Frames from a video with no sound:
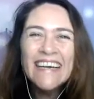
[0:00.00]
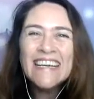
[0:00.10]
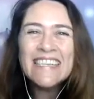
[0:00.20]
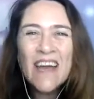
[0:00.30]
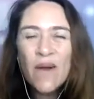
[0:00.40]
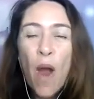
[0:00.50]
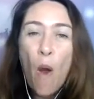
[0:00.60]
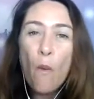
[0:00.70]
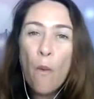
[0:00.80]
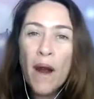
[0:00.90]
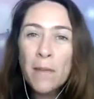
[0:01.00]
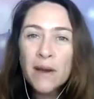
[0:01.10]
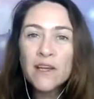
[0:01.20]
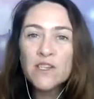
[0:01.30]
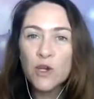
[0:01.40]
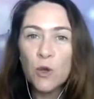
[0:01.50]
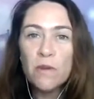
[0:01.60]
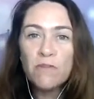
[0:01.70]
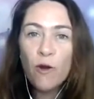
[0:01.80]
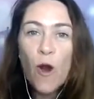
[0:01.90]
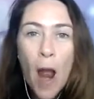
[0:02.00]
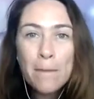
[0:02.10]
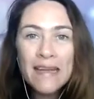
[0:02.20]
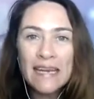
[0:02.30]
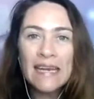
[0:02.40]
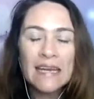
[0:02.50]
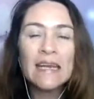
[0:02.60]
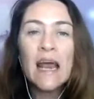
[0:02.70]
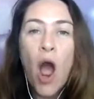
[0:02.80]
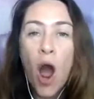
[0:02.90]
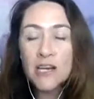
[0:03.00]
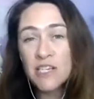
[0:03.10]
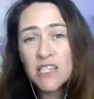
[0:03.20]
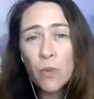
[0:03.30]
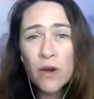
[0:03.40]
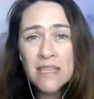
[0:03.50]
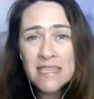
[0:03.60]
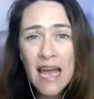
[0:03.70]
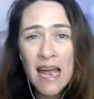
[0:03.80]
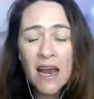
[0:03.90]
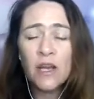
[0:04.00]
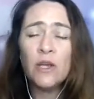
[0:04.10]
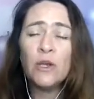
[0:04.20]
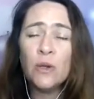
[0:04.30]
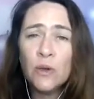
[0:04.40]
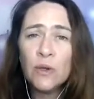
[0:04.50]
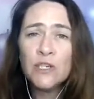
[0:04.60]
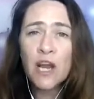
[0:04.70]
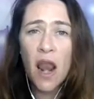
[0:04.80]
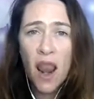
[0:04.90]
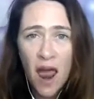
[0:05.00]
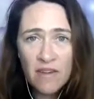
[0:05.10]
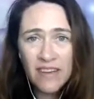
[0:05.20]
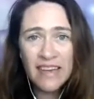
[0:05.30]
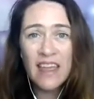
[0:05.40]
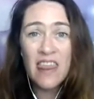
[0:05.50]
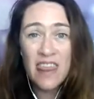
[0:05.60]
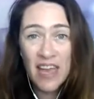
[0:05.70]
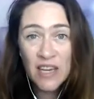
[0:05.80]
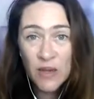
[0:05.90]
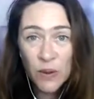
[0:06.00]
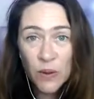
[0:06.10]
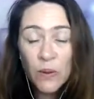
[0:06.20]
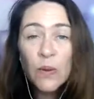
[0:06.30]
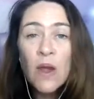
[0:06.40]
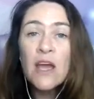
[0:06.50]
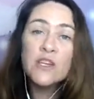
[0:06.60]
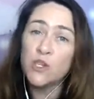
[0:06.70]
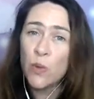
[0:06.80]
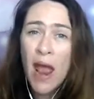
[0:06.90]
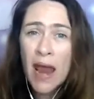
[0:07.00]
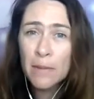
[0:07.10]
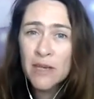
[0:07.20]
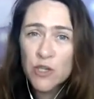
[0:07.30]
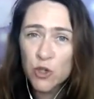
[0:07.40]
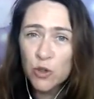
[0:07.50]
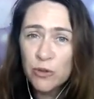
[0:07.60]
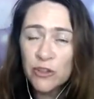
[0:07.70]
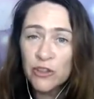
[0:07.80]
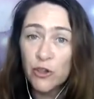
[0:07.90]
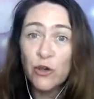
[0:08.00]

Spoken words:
So what I'm going to do before I begin, I just want to say a huge loving thank you to Anne McDougall,